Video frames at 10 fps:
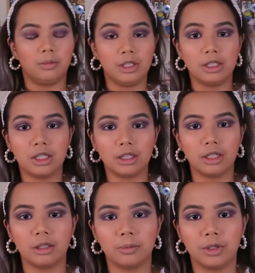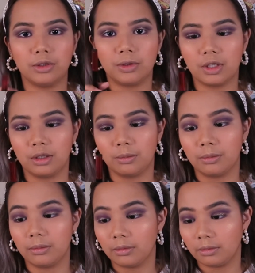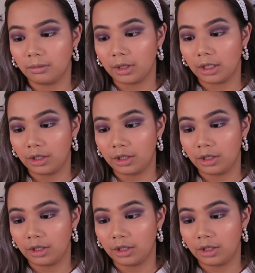basically, I'll be using my